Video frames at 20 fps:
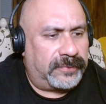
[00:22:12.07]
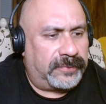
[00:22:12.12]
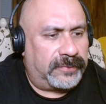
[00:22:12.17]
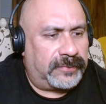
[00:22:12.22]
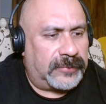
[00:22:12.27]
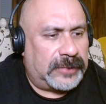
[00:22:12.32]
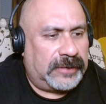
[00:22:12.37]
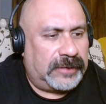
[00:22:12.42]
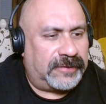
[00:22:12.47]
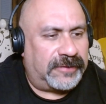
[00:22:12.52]

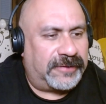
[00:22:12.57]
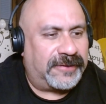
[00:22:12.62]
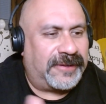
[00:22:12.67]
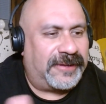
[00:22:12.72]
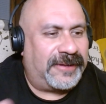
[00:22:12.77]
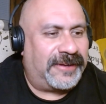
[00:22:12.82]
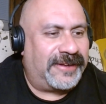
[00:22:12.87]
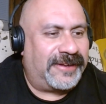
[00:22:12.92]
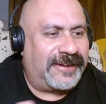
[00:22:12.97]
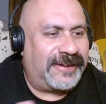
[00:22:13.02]
He's a
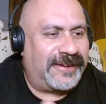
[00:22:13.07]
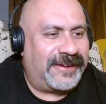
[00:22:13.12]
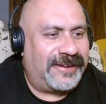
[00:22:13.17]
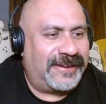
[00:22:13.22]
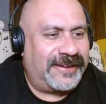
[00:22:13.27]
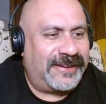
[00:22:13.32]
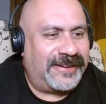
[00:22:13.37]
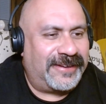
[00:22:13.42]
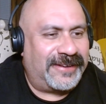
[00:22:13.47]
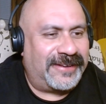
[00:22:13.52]
skinny
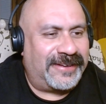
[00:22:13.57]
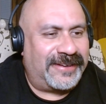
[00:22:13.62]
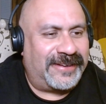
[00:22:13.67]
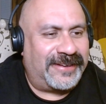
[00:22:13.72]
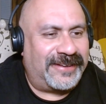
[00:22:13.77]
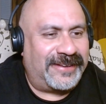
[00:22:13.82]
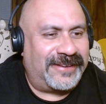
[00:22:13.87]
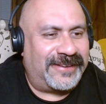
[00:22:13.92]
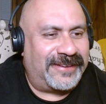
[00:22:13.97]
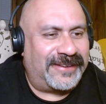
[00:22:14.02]
guy.
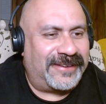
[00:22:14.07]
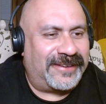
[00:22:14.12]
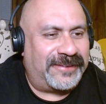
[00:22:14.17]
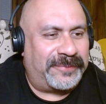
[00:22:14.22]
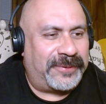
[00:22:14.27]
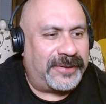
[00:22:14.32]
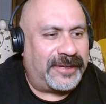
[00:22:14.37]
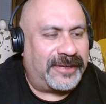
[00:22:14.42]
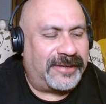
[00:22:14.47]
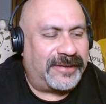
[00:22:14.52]
He
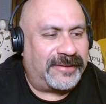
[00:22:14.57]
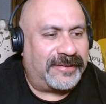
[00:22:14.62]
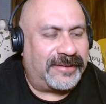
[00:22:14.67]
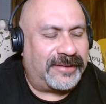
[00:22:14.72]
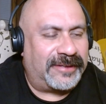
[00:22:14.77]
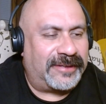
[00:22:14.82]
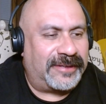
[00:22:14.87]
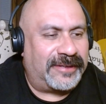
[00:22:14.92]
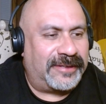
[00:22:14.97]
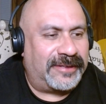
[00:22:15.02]
plays
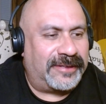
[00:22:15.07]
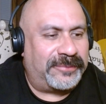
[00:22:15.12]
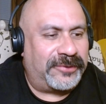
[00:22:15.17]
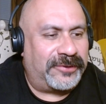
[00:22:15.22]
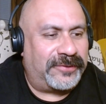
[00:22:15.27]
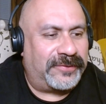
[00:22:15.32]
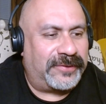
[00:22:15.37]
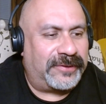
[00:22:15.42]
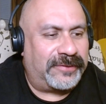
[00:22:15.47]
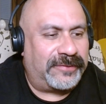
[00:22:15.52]
in that
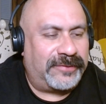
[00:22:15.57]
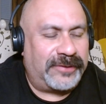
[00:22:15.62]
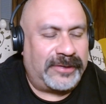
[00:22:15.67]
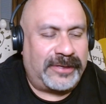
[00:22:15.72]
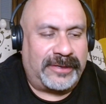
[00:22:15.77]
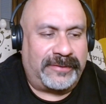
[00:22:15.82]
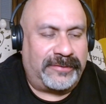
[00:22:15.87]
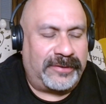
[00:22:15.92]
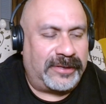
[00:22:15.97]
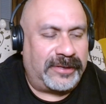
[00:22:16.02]
movie.
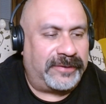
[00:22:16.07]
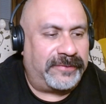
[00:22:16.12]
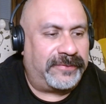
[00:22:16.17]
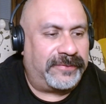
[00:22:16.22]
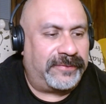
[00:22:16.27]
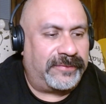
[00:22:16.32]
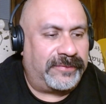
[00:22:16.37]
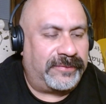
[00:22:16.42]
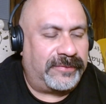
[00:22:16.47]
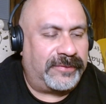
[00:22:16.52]
Really, really,
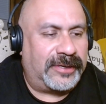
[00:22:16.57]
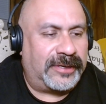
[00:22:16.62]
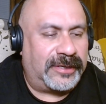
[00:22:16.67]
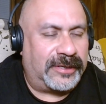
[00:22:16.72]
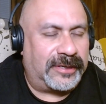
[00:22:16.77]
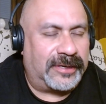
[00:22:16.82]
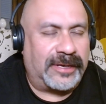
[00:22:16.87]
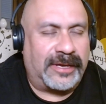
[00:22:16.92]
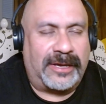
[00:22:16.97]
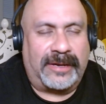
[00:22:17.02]
really
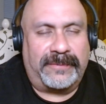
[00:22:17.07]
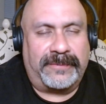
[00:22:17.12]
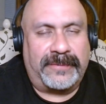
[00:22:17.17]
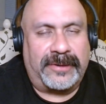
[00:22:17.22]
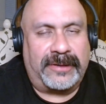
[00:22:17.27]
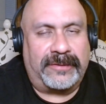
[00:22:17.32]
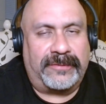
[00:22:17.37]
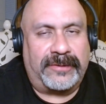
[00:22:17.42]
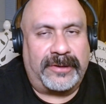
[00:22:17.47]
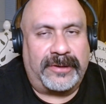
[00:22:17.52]
good guy,
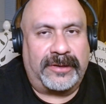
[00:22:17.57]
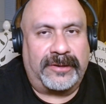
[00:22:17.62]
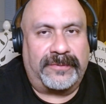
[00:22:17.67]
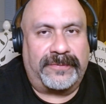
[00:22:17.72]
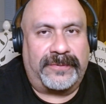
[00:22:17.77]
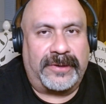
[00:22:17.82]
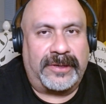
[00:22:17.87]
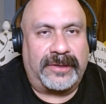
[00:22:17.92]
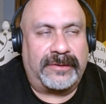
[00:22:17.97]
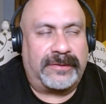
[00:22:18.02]
man. Really good
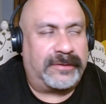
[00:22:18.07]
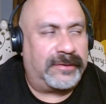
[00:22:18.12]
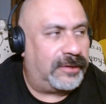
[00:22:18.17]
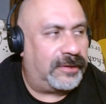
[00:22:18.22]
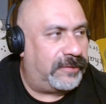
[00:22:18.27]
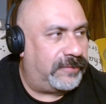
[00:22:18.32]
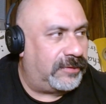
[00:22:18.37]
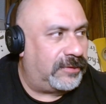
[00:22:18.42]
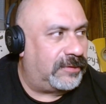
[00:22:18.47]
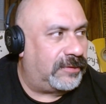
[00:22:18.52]
friends to
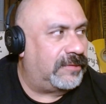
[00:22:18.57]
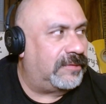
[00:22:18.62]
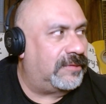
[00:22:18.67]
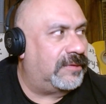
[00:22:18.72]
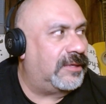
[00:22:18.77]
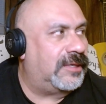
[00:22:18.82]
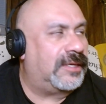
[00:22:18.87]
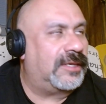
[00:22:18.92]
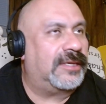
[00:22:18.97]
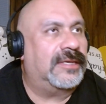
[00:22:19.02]
even to this
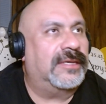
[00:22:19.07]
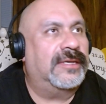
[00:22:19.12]
day.